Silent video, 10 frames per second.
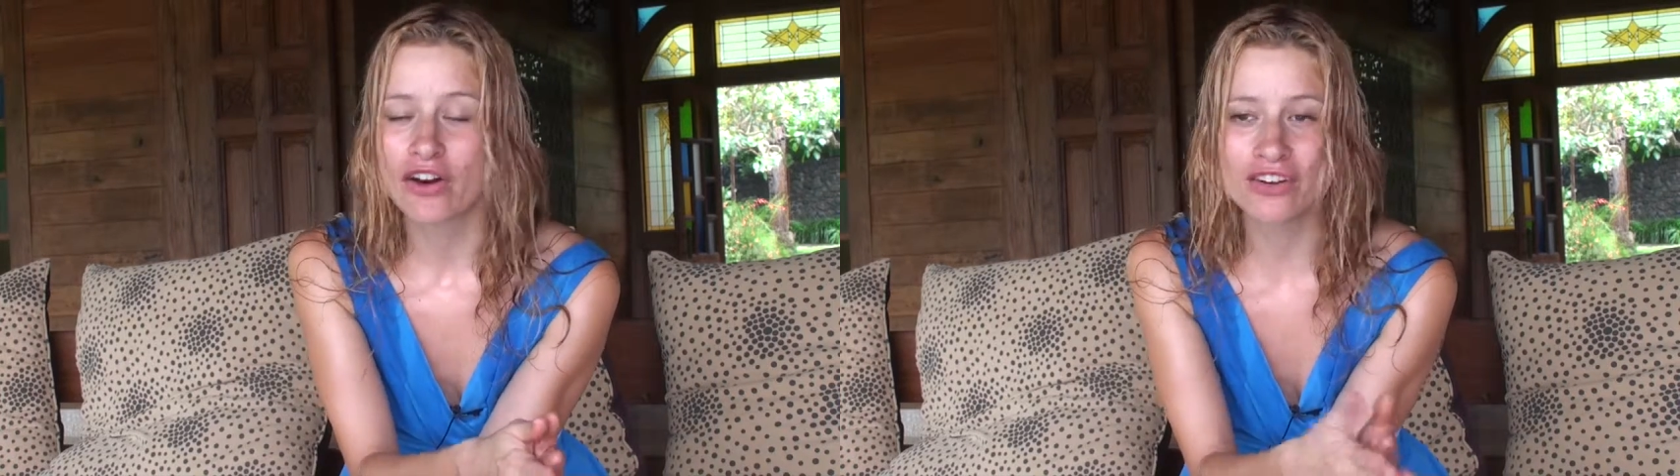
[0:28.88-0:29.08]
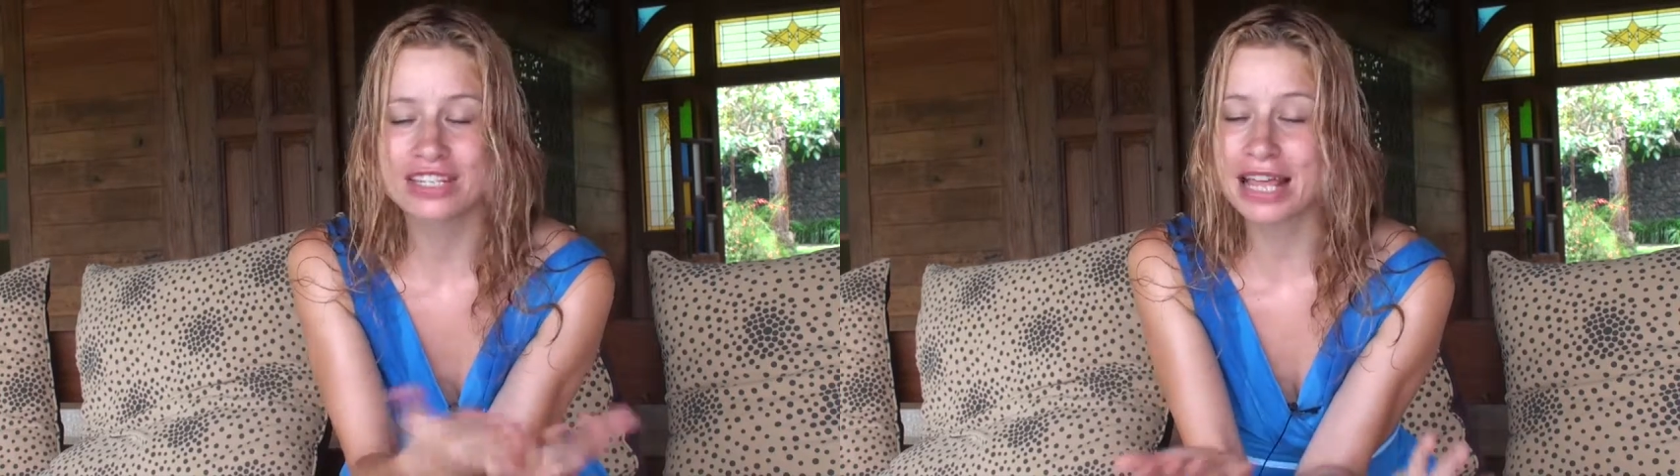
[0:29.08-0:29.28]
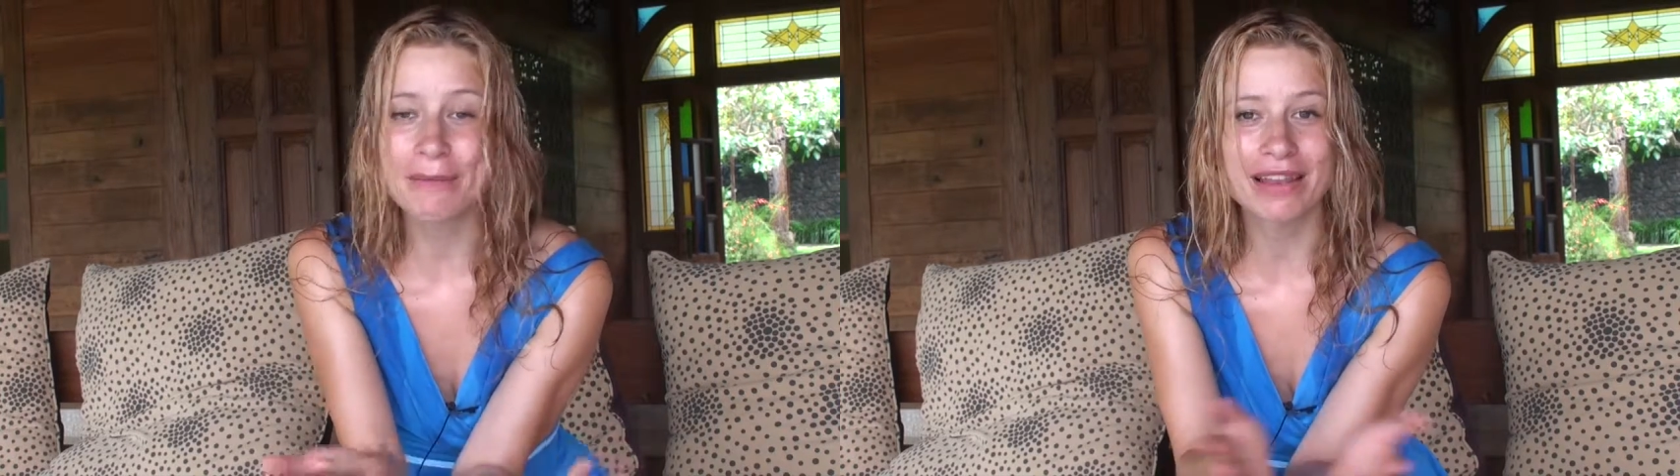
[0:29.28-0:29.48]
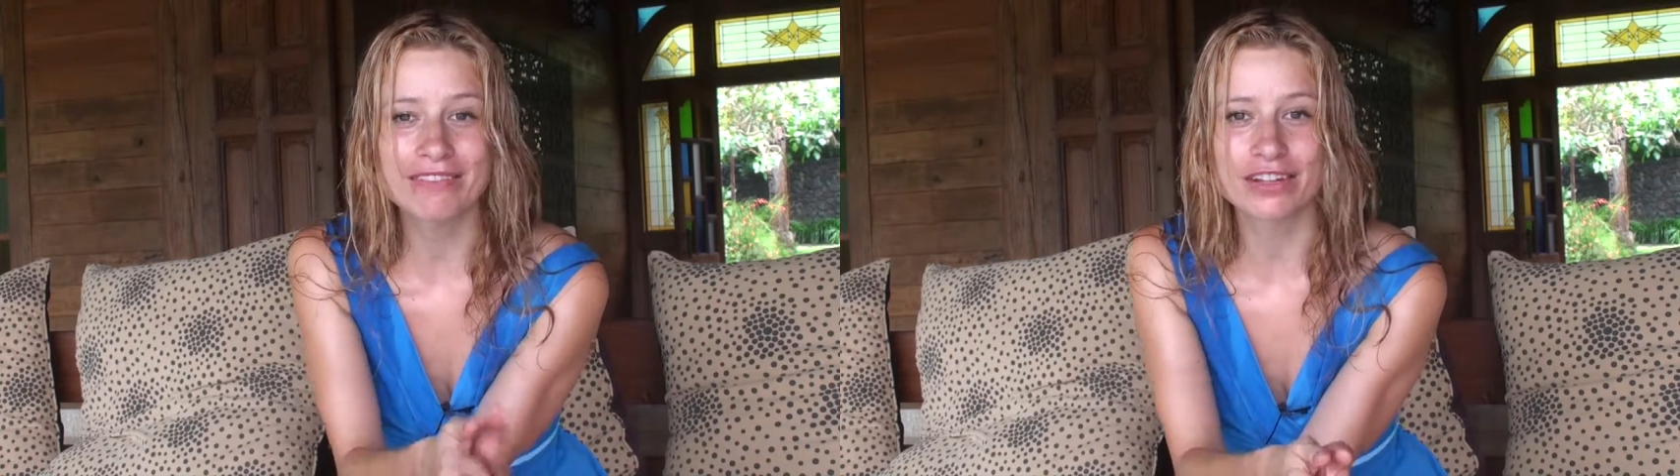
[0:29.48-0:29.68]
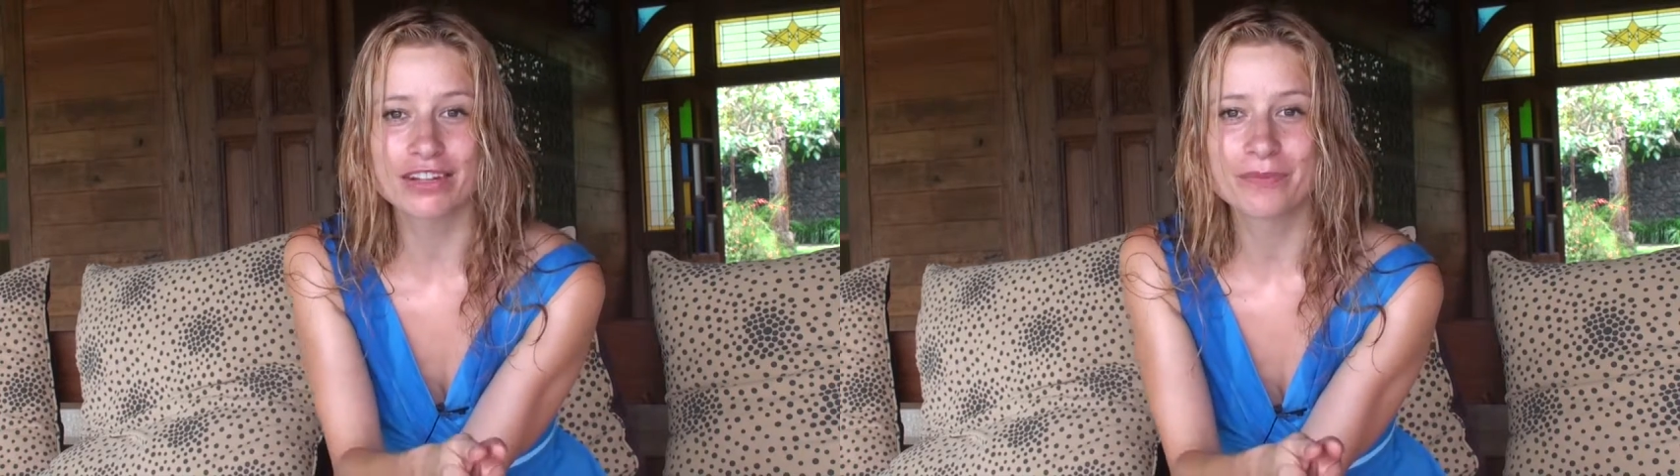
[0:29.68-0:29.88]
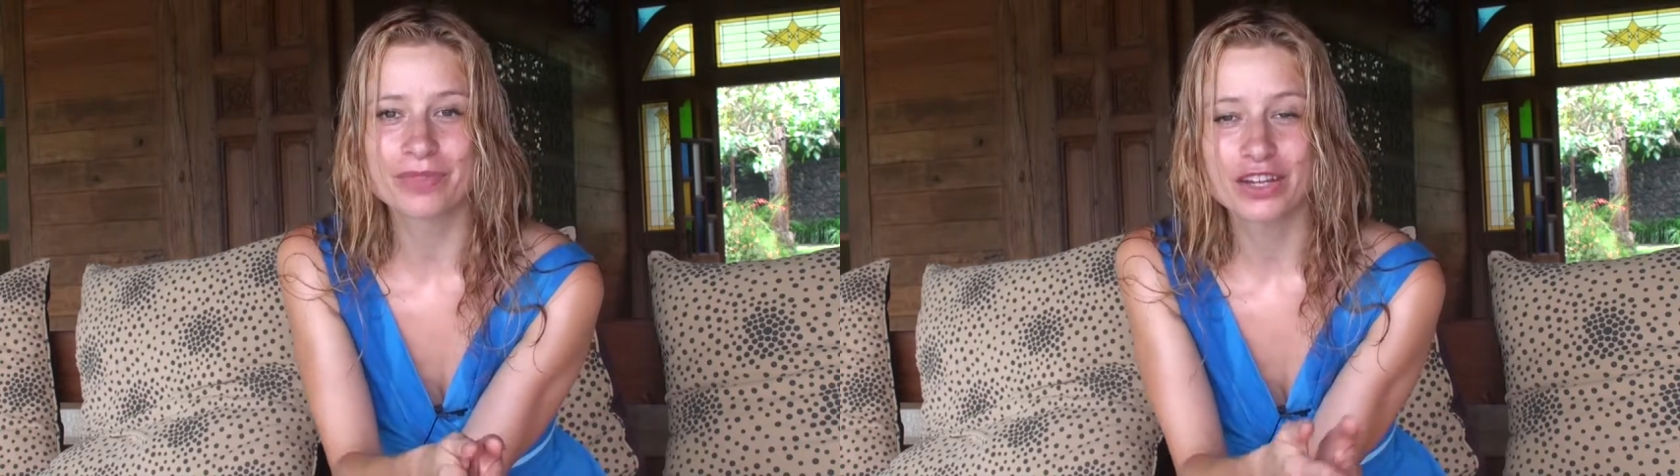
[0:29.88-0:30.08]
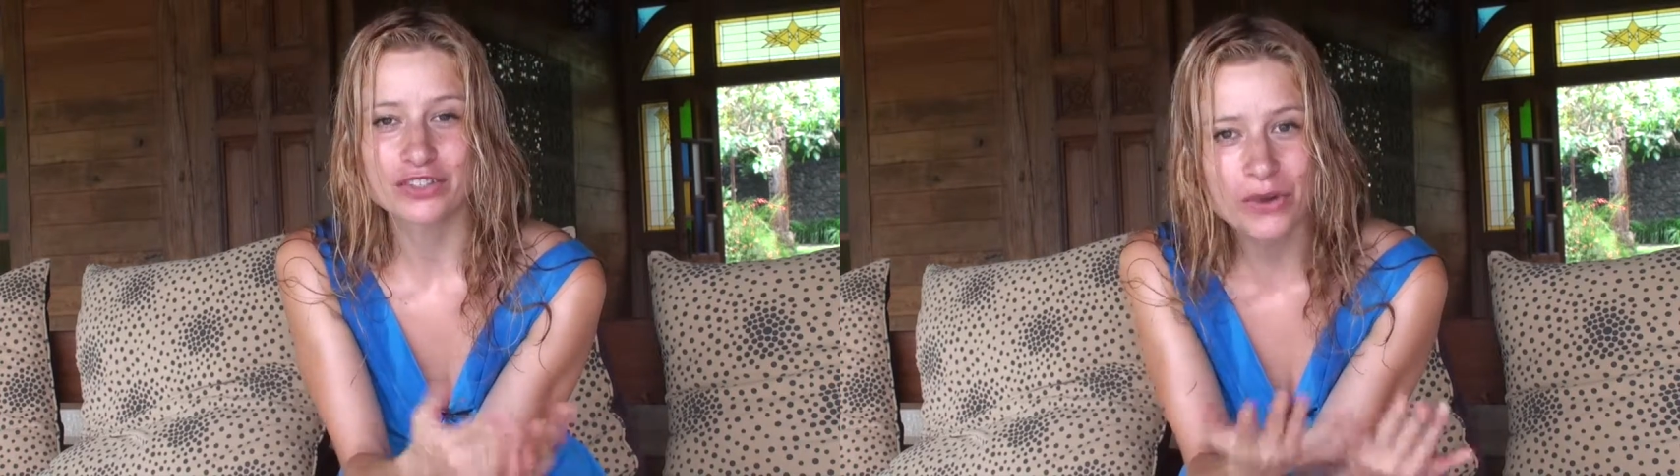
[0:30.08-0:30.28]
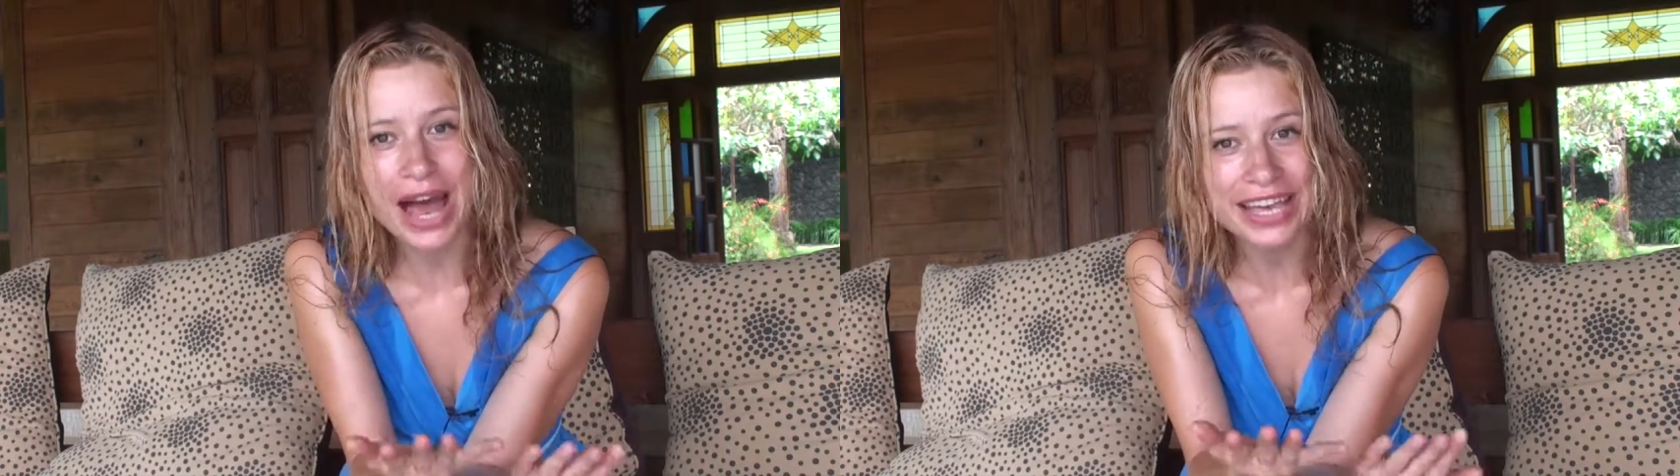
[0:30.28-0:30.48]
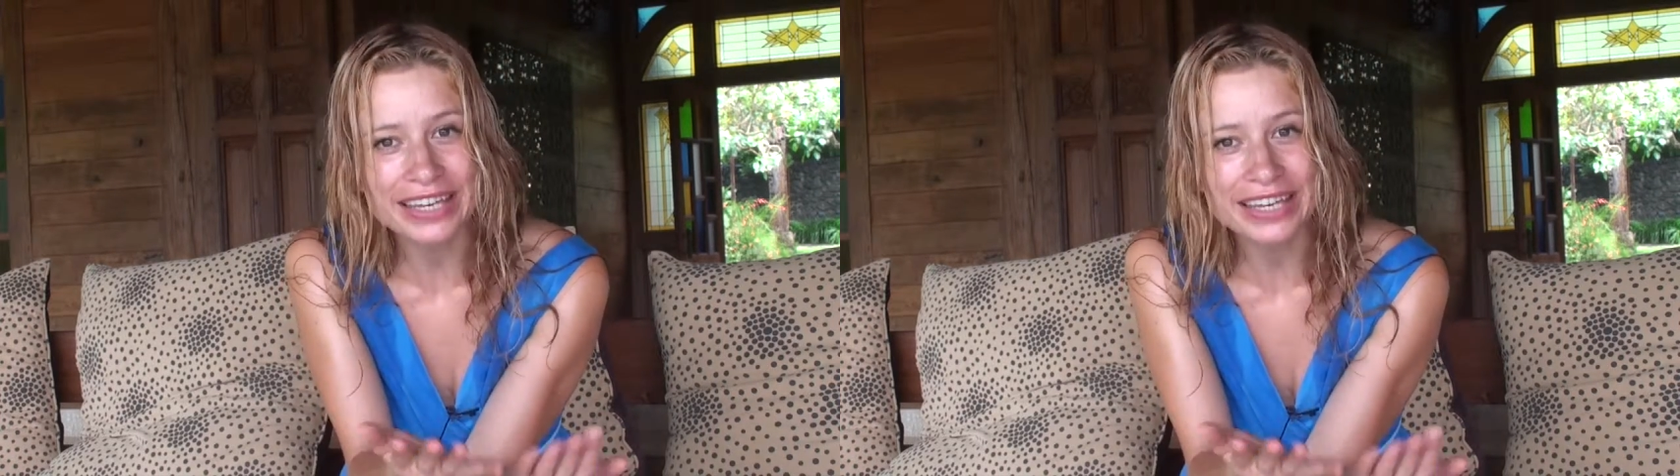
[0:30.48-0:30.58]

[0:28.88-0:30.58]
on some level to high